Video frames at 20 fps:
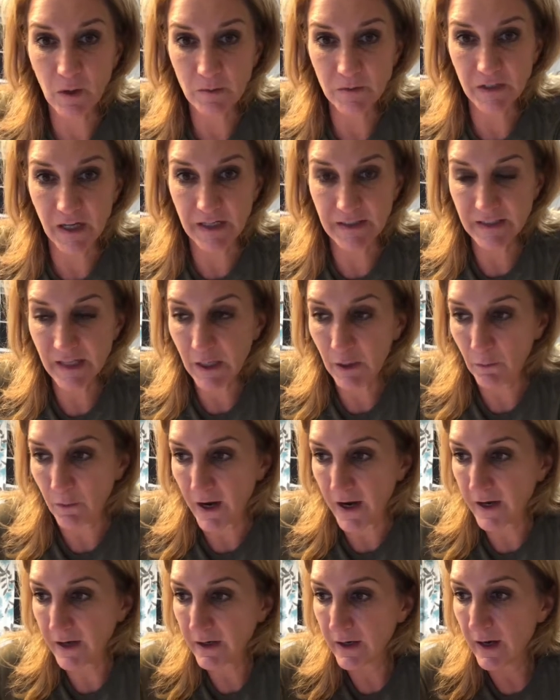websites
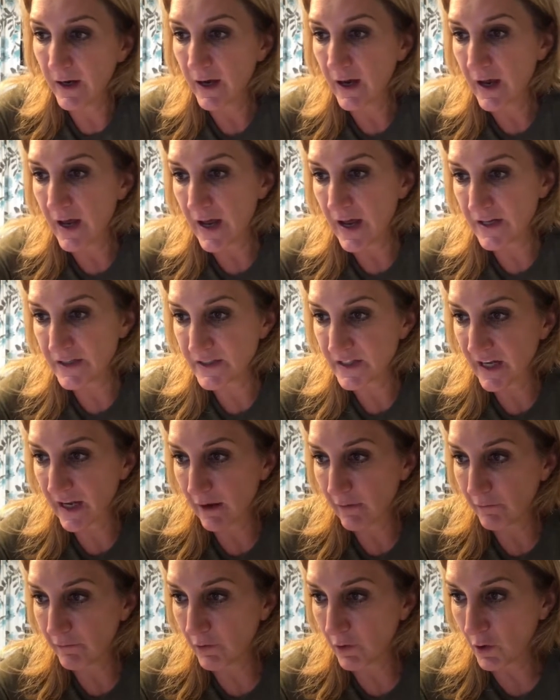anyway, and to
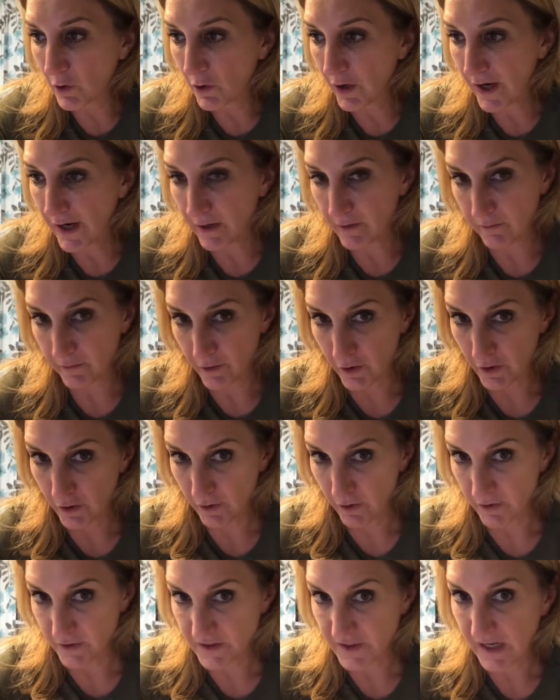get full credit for,
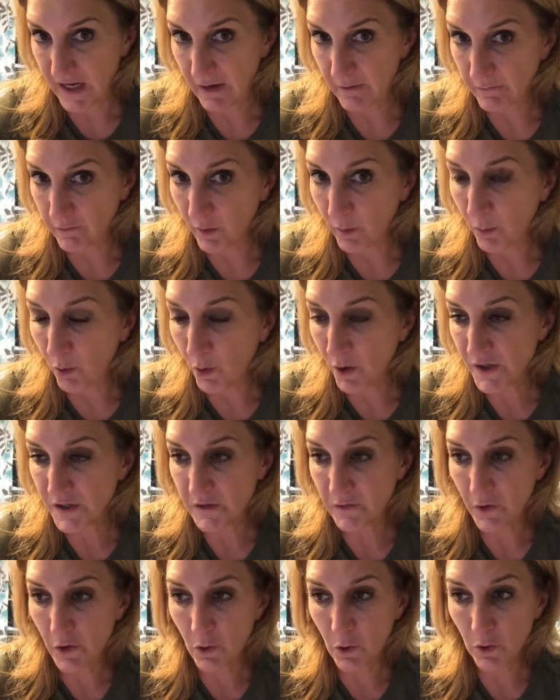or to get full
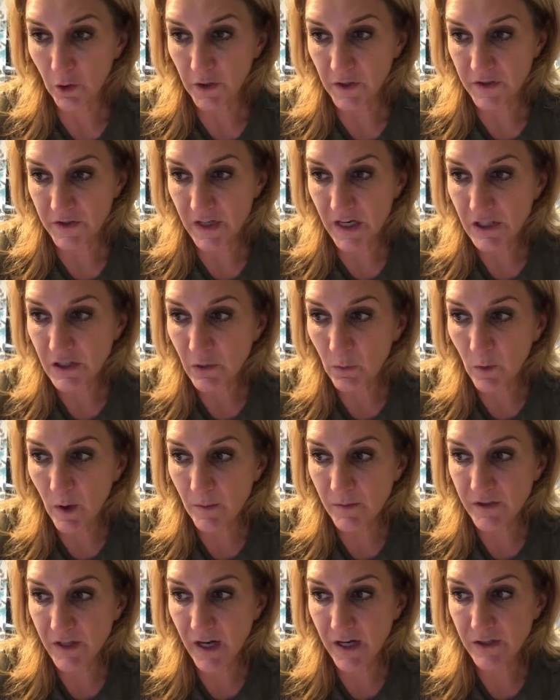points for your organization
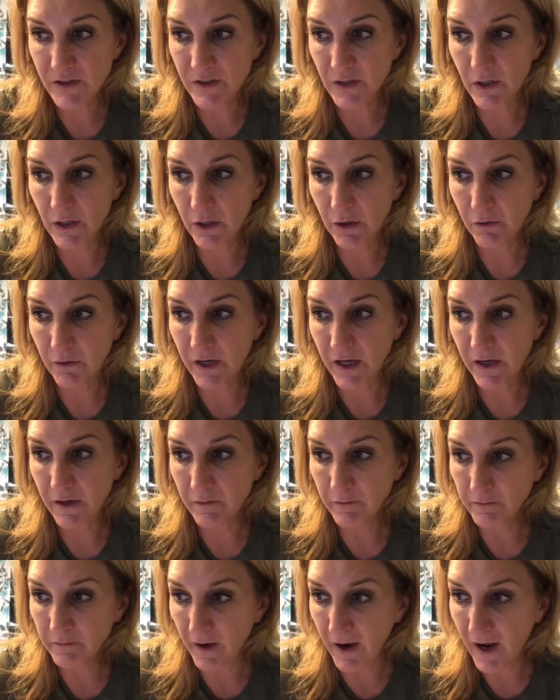websites, you
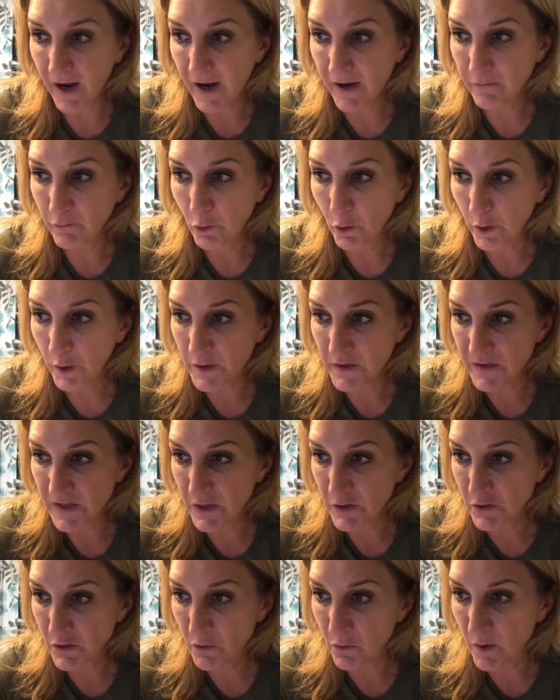need 5
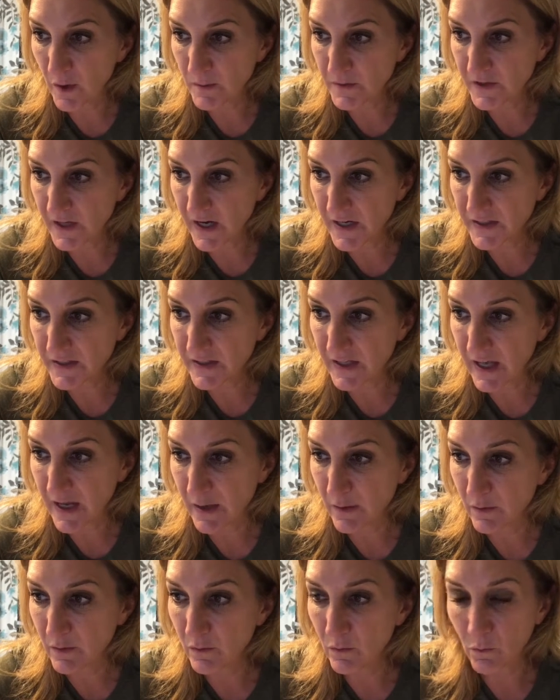organizational websites
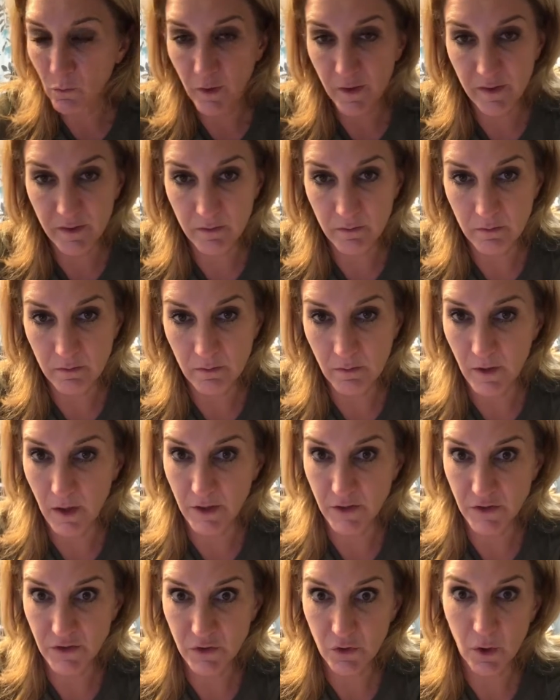and with
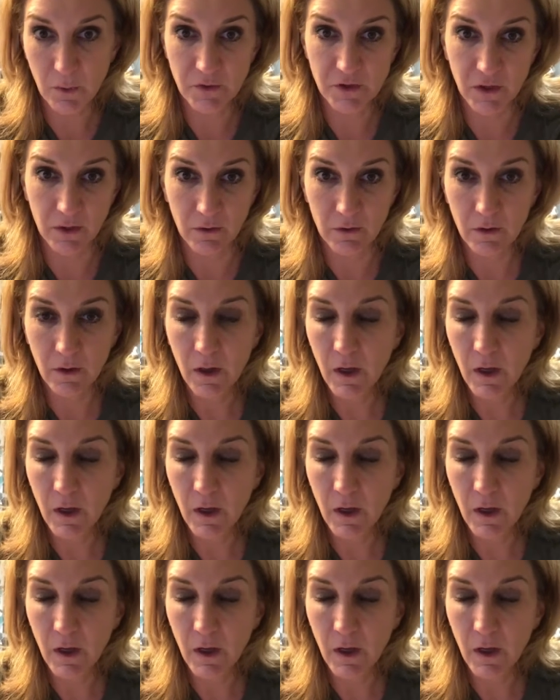a description.